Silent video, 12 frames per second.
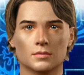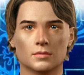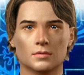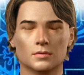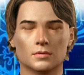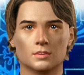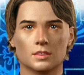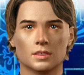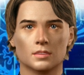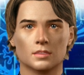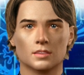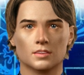Rating
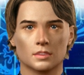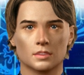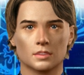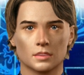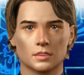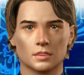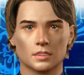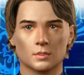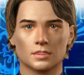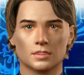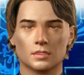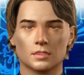is from 1 to
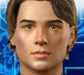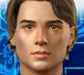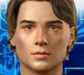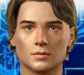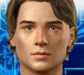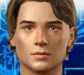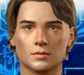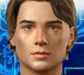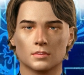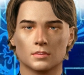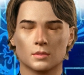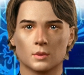10.
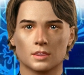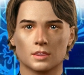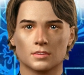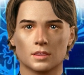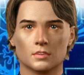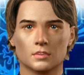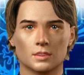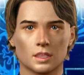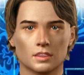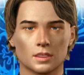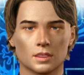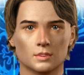Your actions are
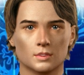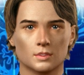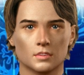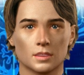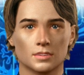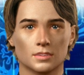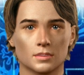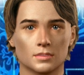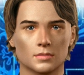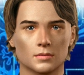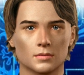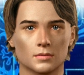highly appreciated.
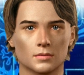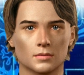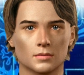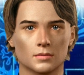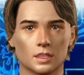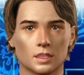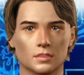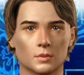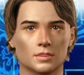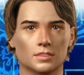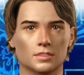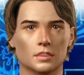My voice
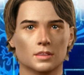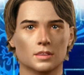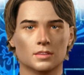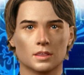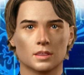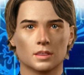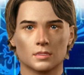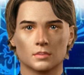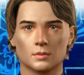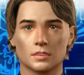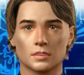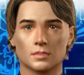specifications
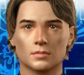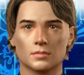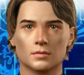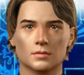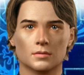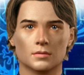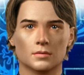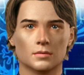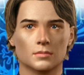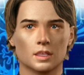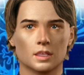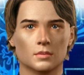1.
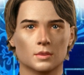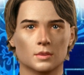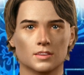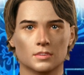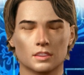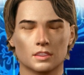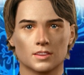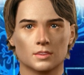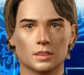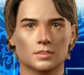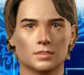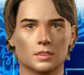My voice is clear
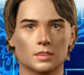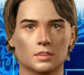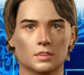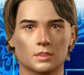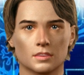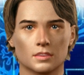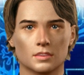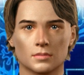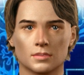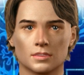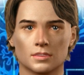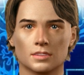and natural,
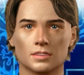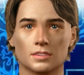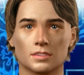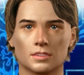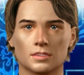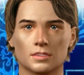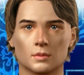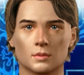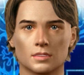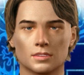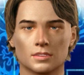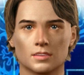TTS
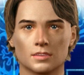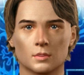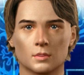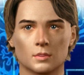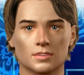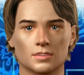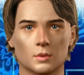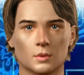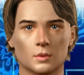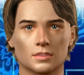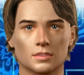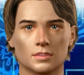22 kHz
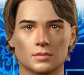voice.